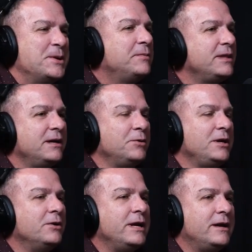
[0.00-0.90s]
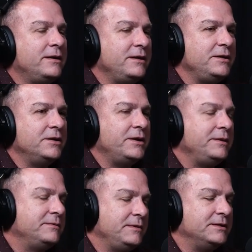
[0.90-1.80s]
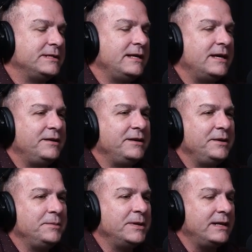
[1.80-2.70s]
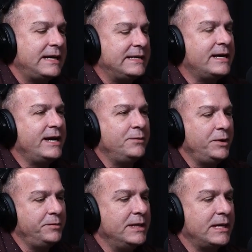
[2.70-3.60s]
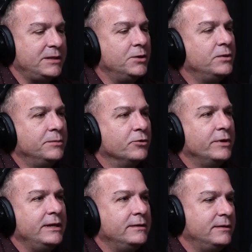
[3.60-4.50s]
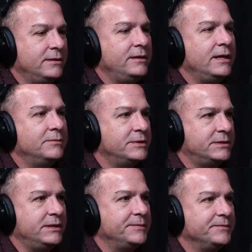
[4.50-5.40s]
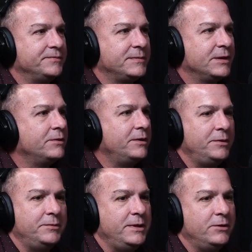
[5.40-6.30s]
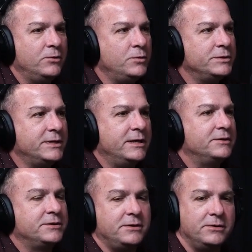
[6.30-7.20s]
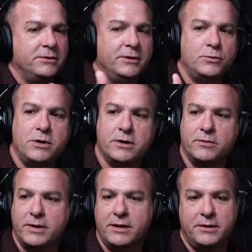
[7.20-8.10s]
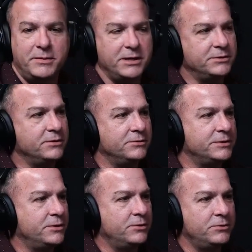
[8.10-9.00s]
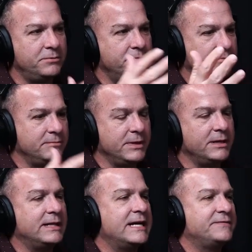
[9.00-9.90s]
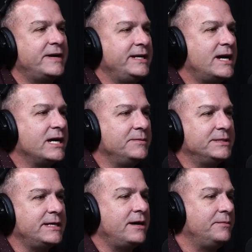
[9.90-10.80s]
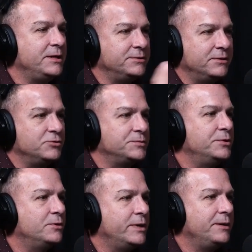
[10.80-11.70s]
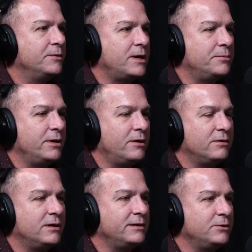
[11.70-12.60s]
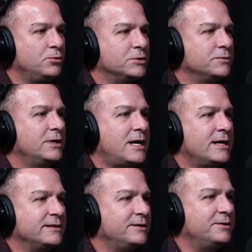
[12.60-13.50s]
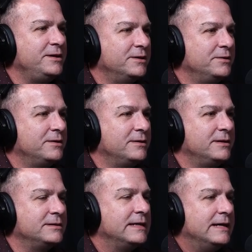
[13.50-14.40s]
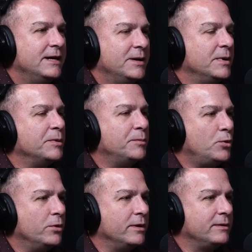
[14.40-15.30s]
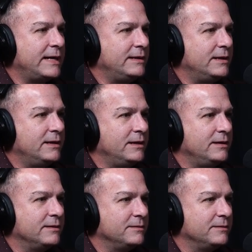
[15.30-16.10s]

But there would go down, and you say that, but at night we like the only Marine in the embassy, right? We would be the only ones there securing, walking around, making sure there was no classified documents out, make sure that was put away properly, all the doors were locked and all the other good things. Remember Bourne Identity?